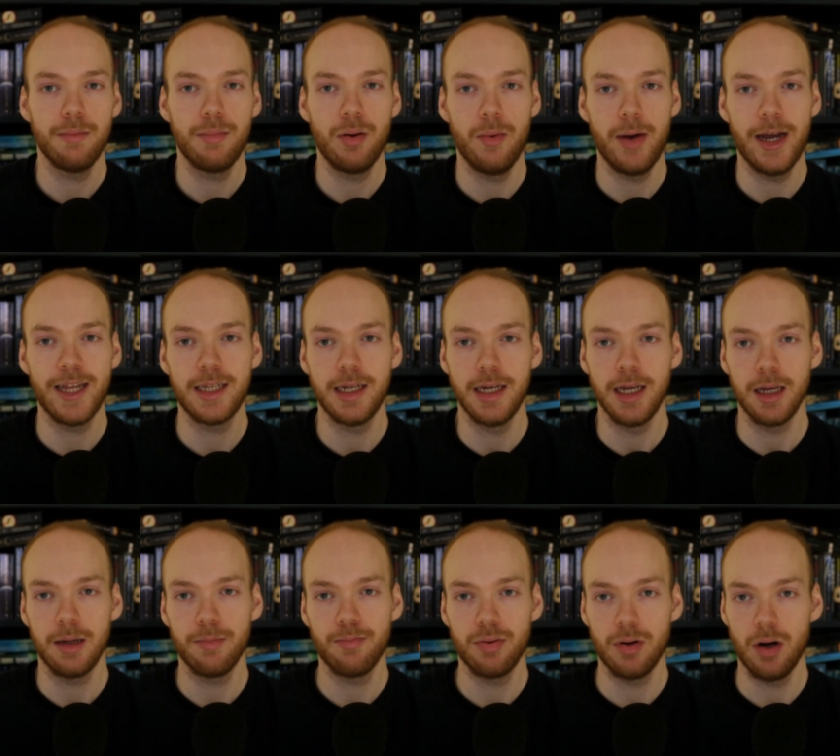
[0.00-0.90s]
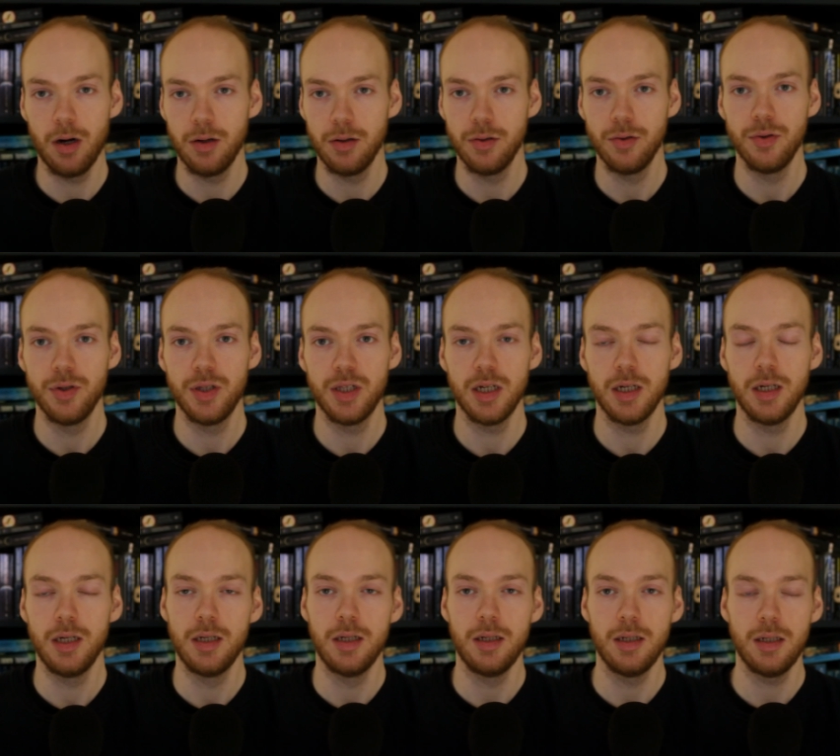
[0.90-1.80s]
poetic prose,
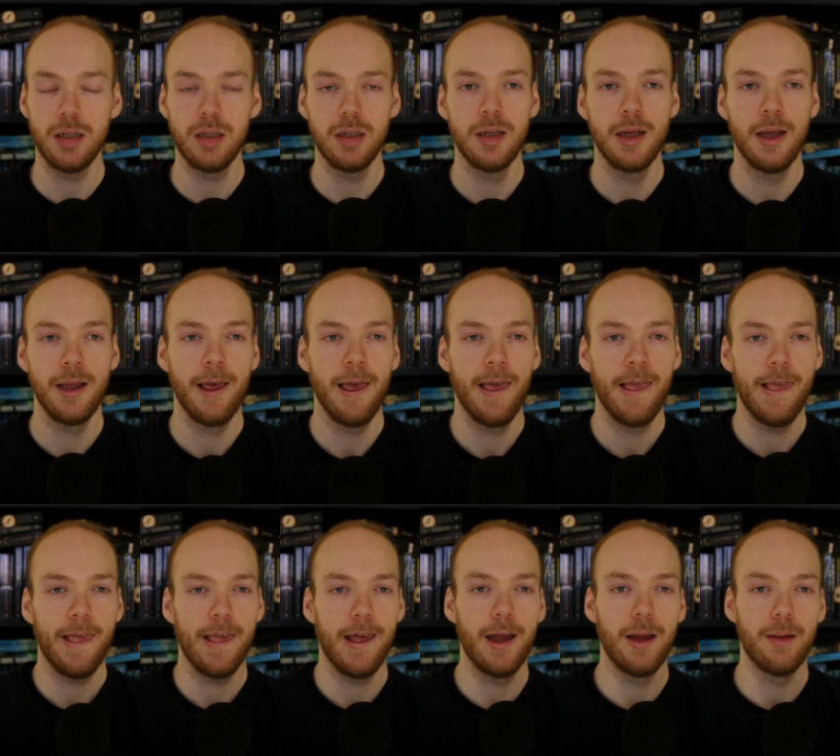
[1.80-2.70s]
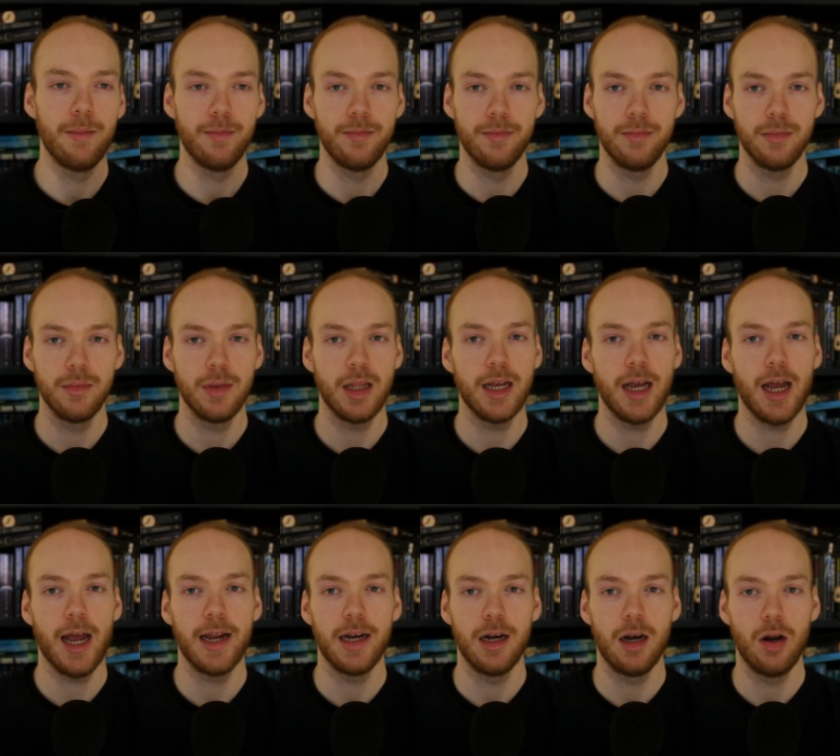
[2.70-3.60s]
and
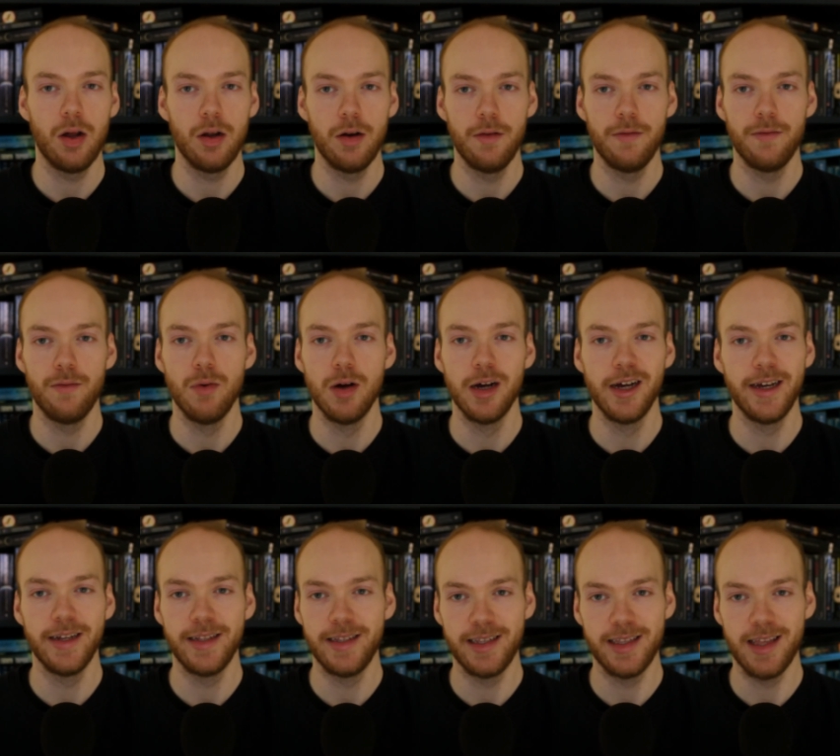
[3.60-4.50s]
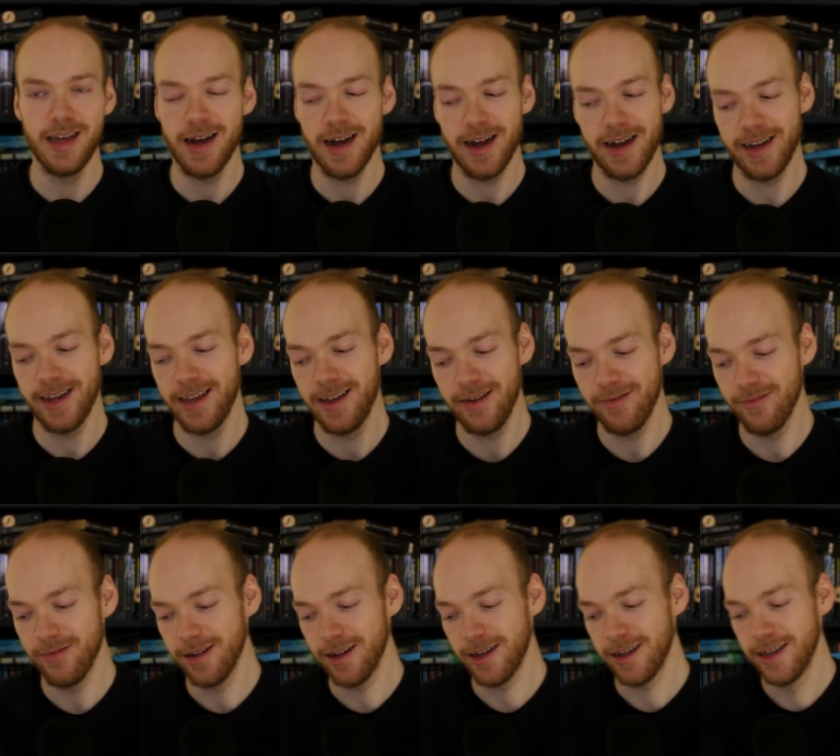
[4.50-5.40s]
had a lot of words that I
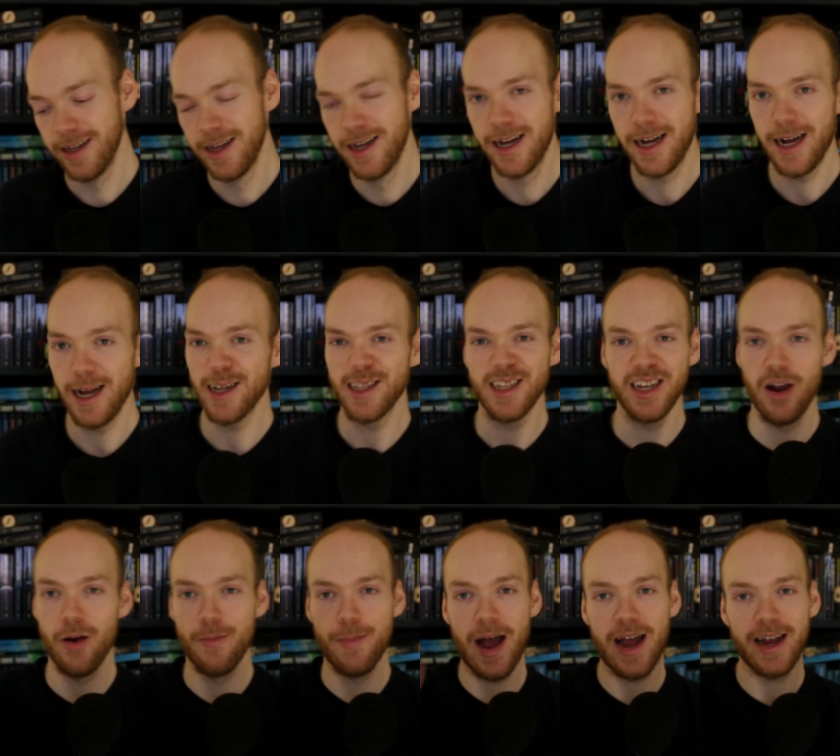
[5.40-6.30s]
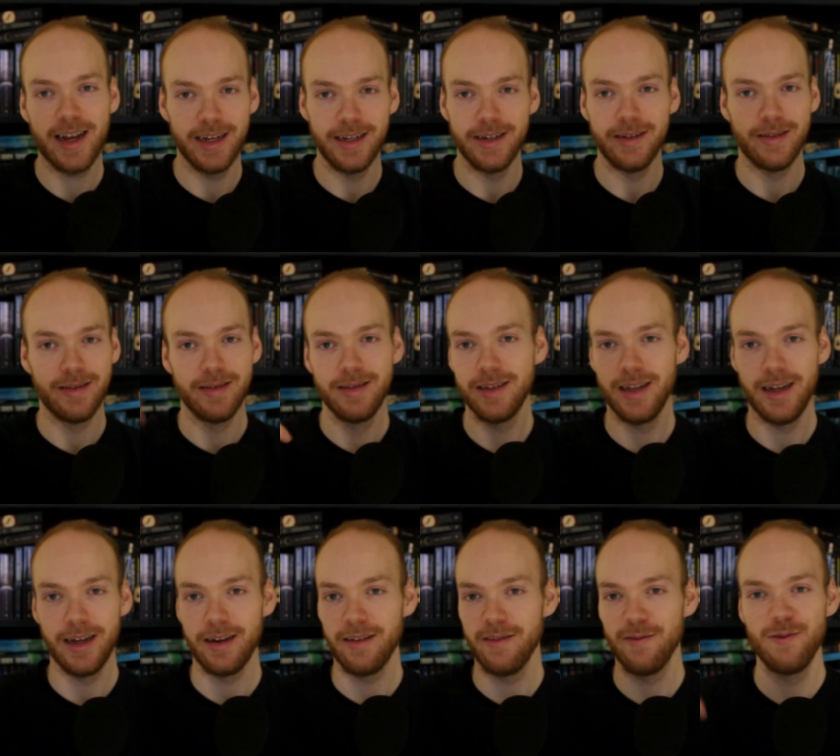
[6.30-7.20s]
had to go back and
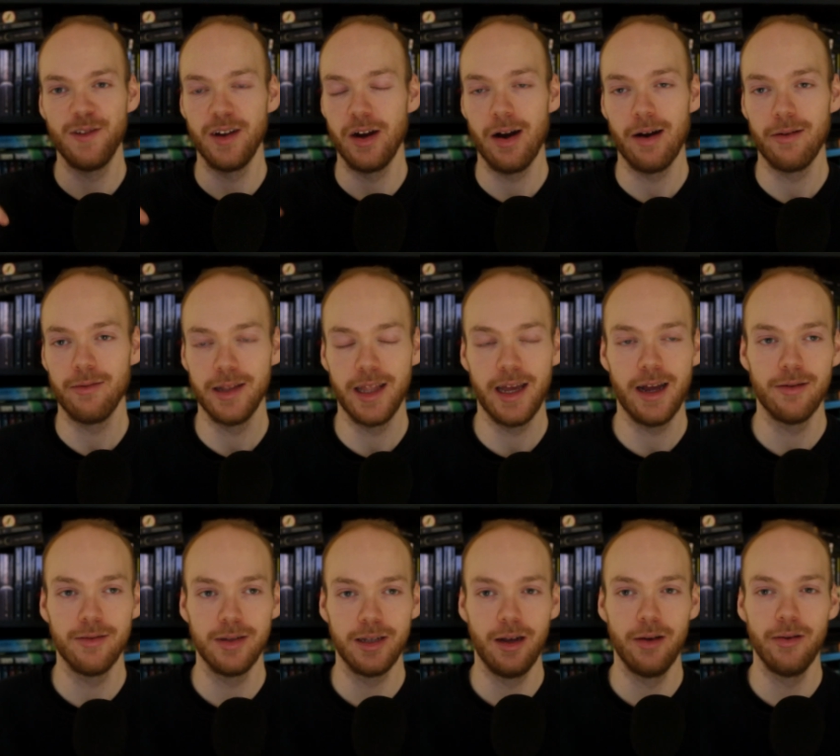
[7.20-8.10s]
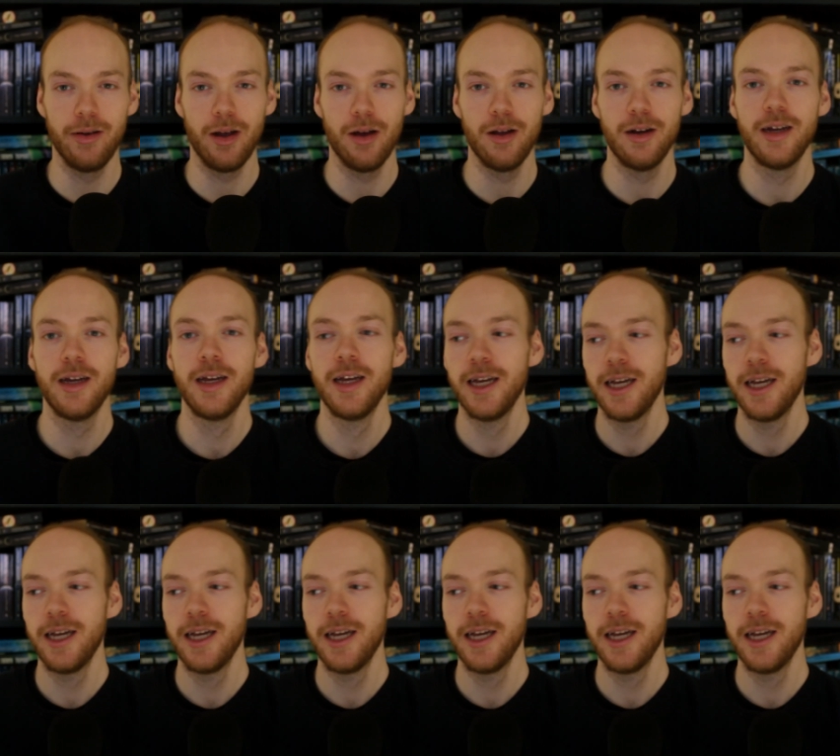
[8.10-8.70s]
figure out what the hell was going on.